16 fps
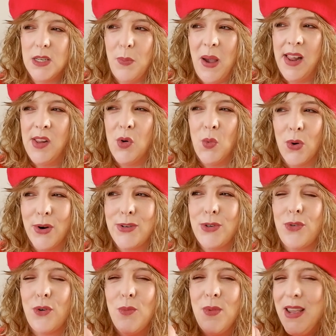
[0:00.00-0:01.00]
this palette
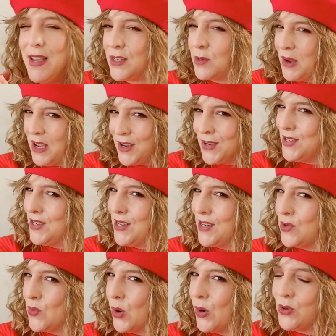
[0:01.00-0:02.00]
works for me is because it
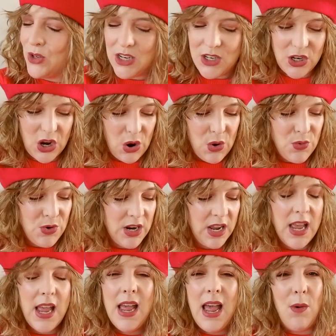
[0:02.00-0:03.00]
is rosy toned.
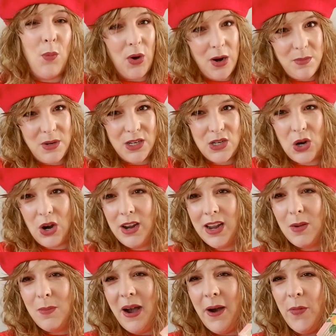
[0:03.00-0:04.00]
What am I
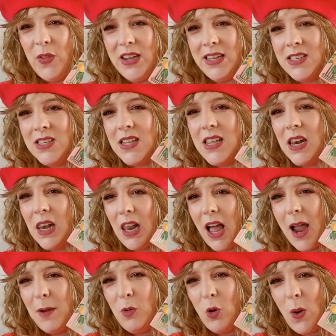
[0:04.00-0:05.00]
talking about? It's the
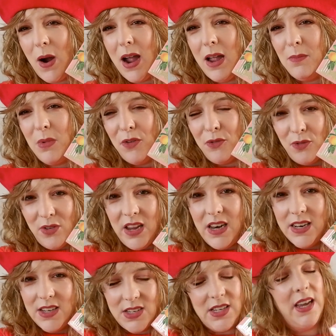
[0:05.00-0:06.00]
Lime Crime
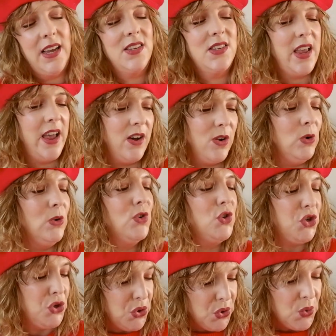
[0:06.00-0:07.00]
Venus
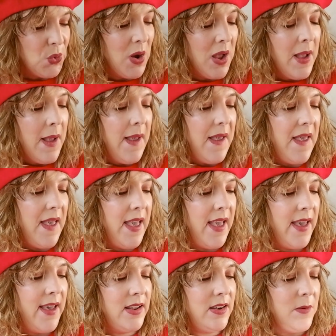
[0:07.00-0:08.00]
XL2.
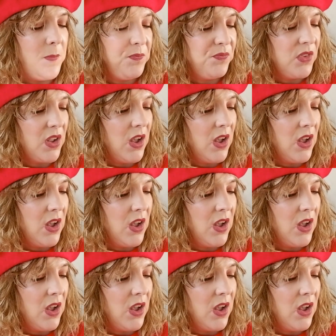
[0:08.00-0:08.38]
And